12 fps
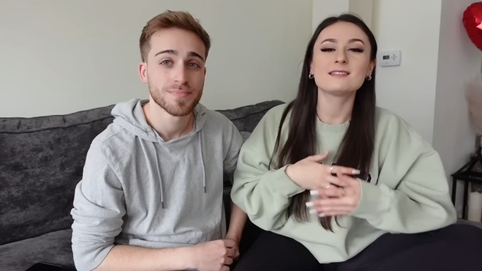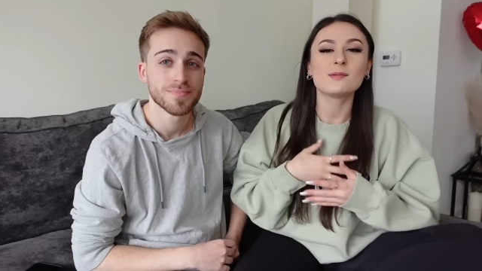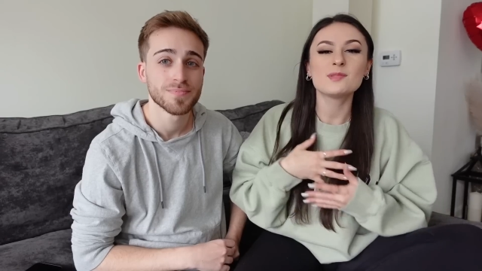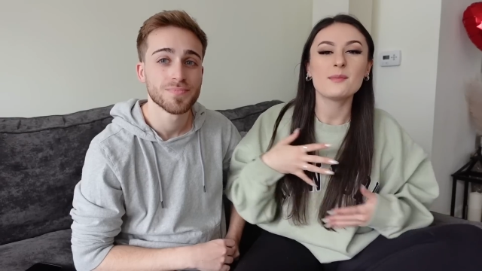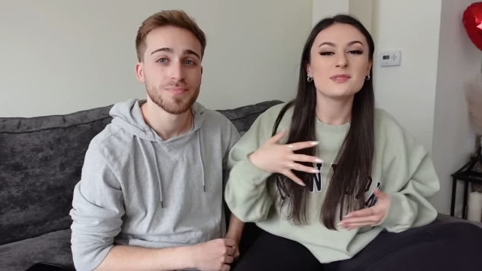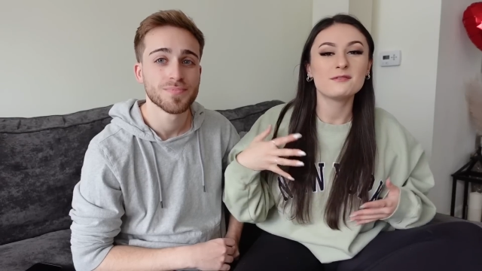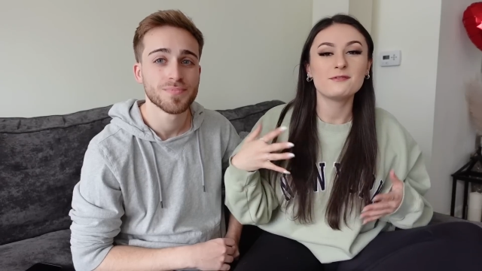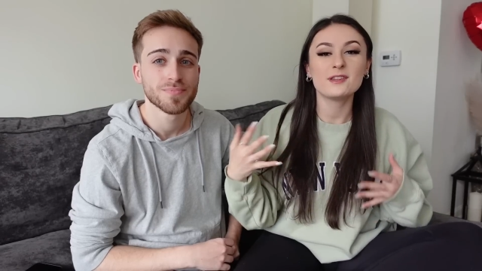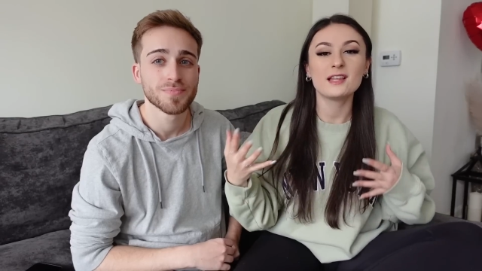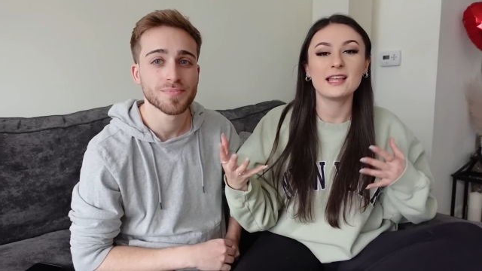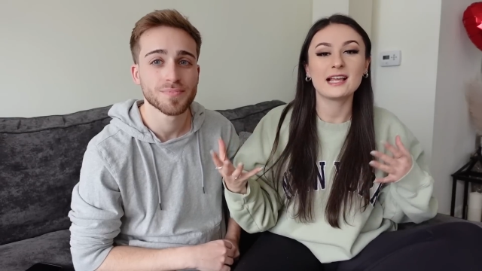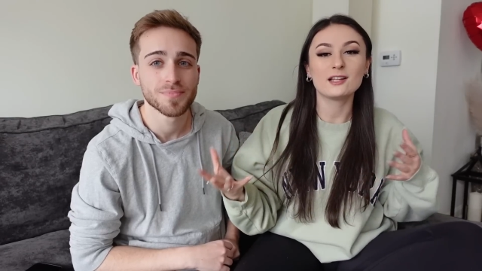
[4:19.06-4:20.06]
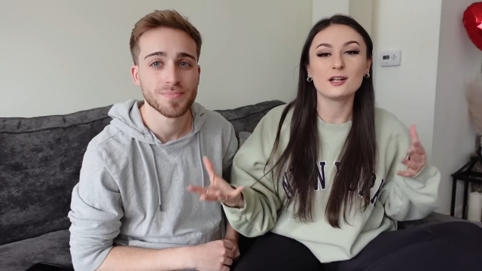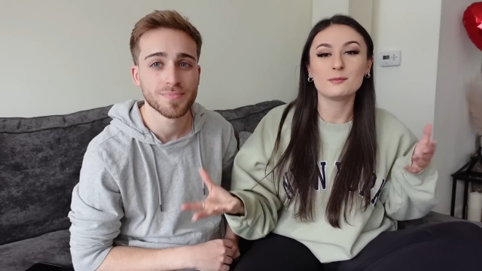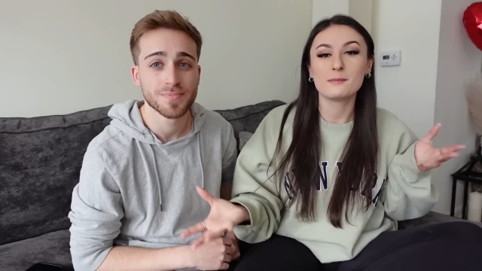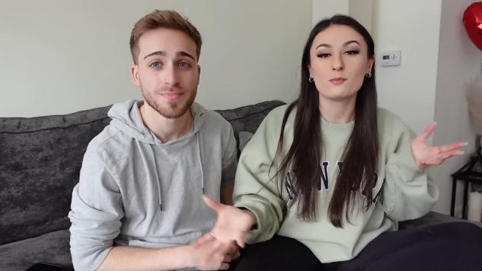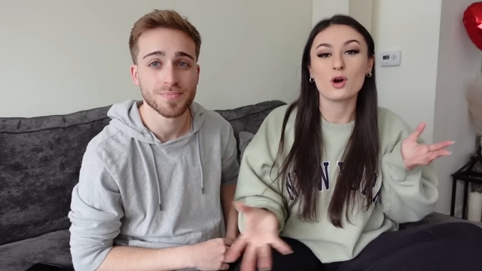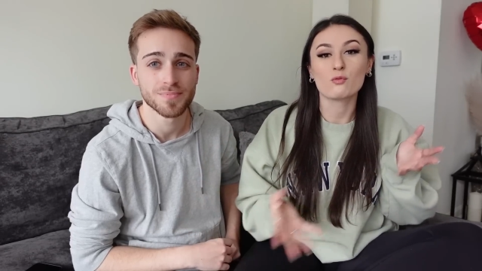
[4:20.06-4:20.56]
Speaker 1: sometimes I'm feeling like a
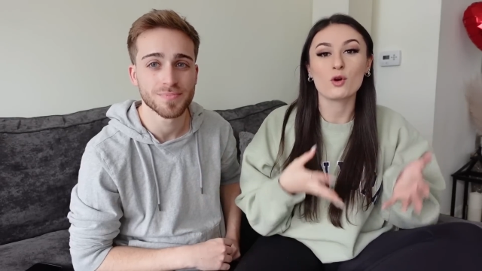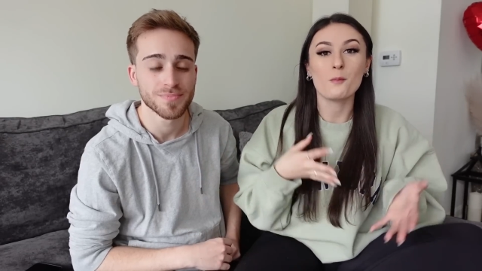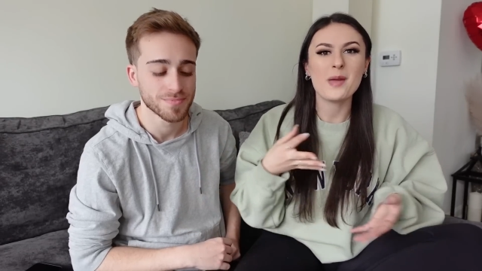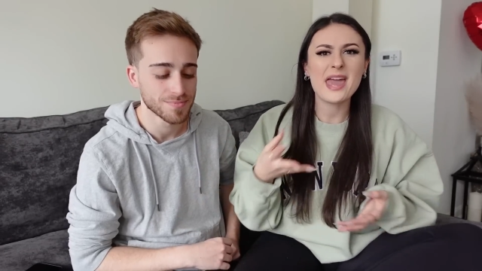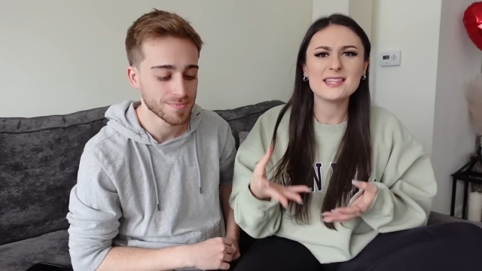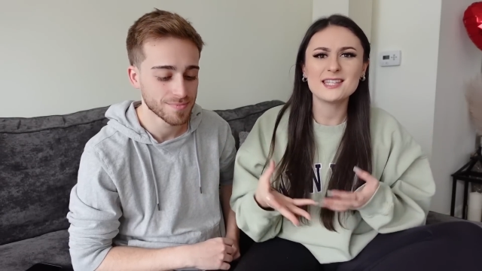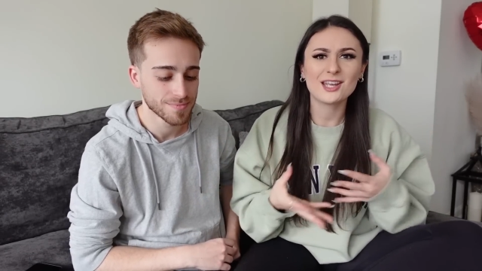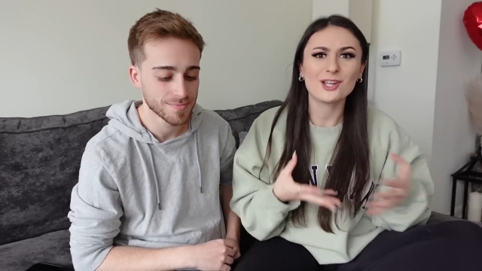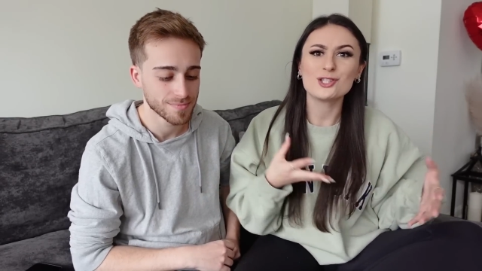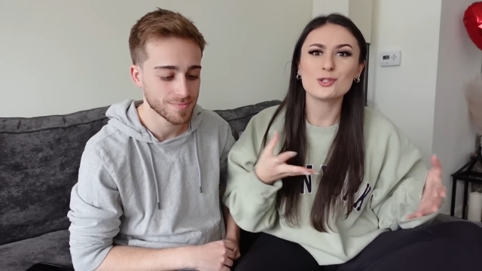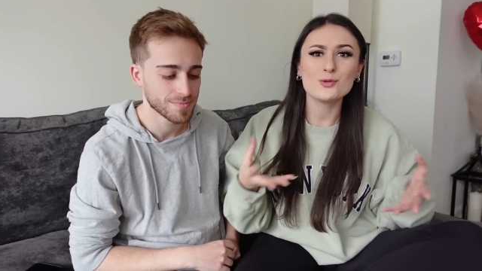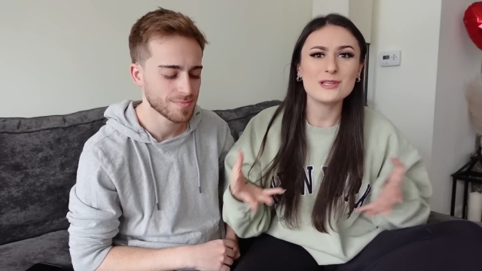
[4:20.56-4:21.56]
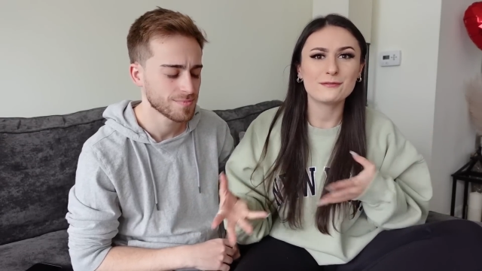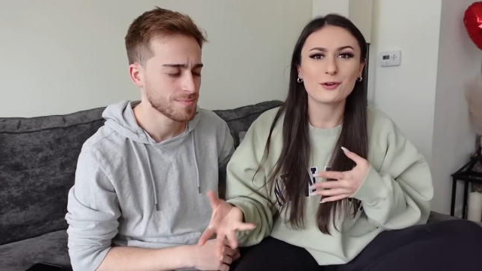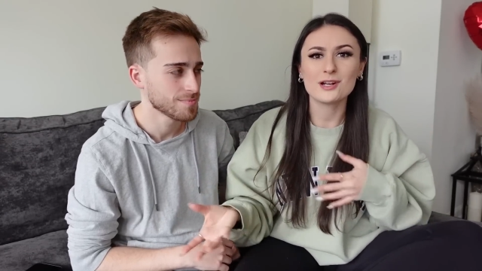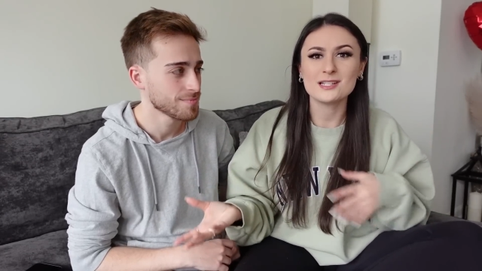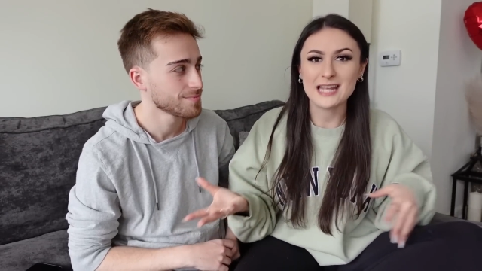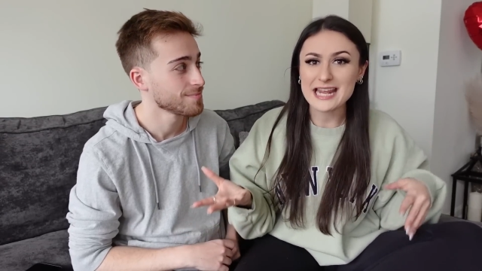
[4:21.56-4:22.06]
little bit more romantic and sweet
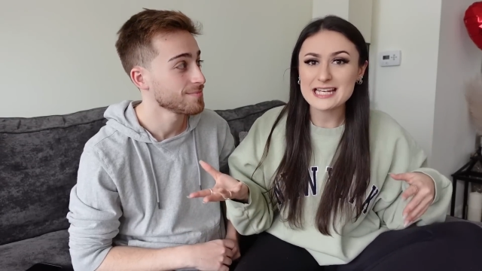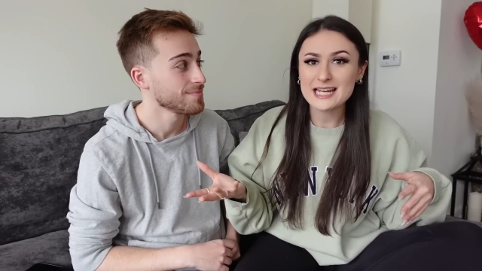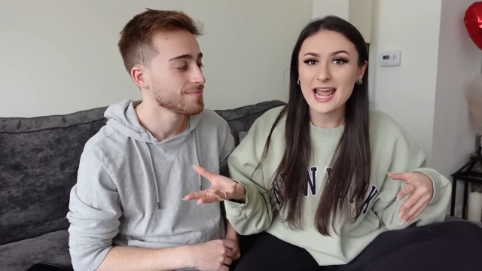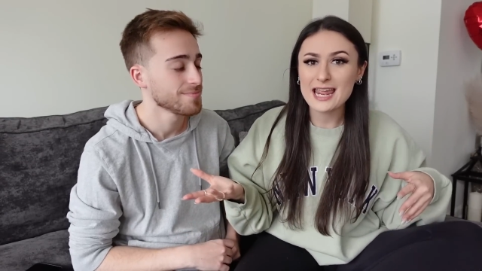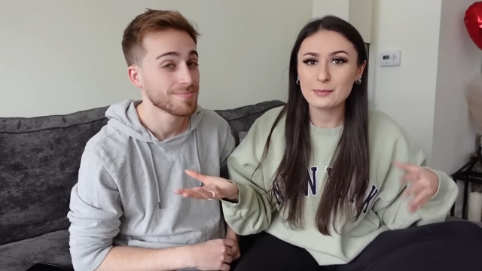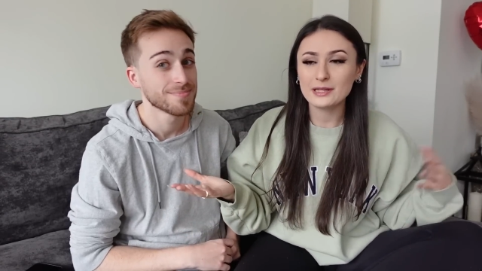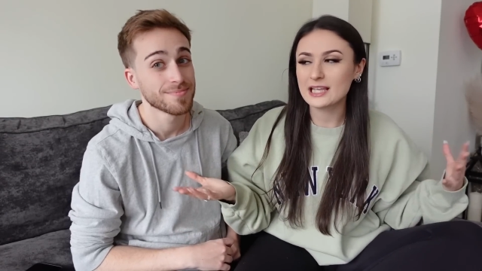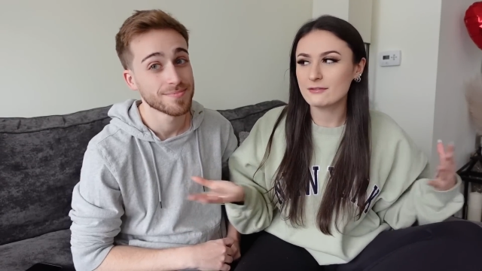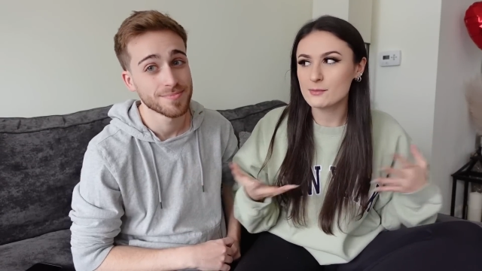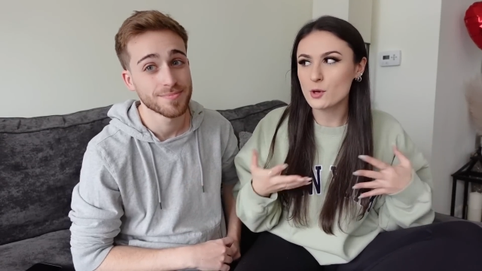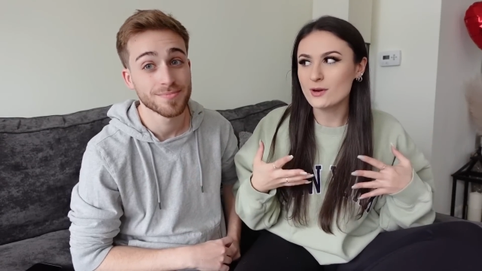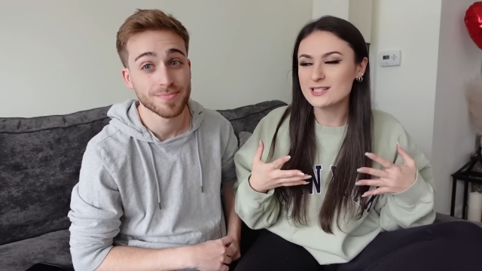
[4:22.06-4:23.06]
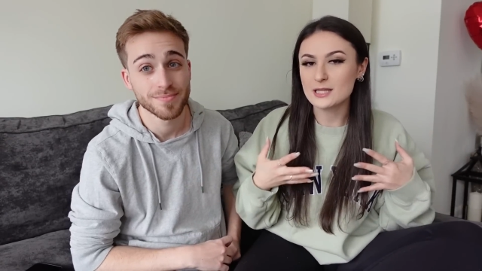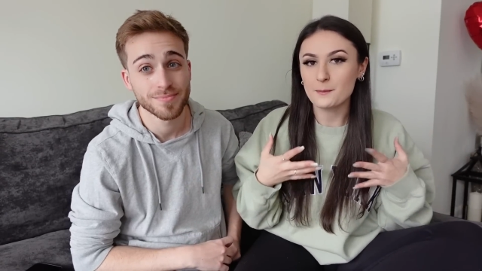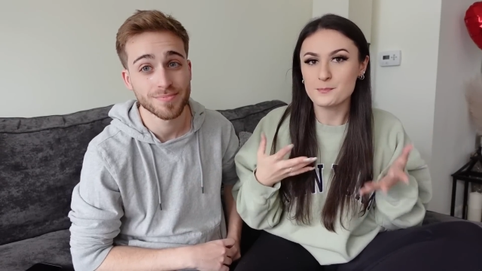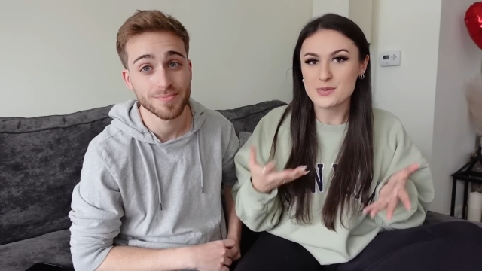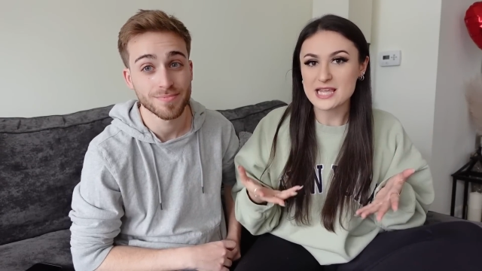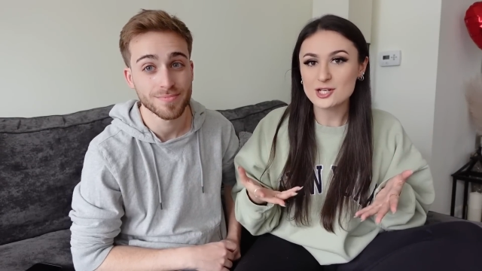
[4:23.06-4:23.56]
for a date night. But like if I'm going to
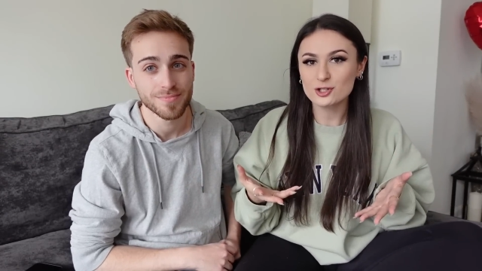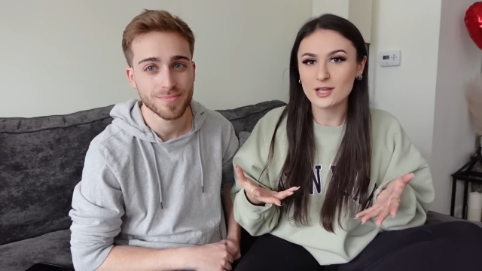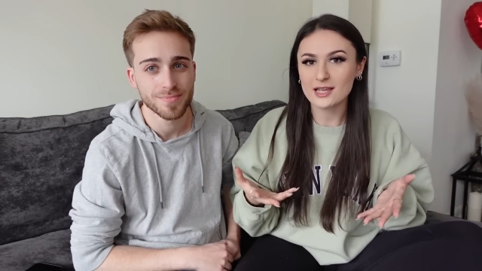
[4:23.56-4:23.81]
the beach,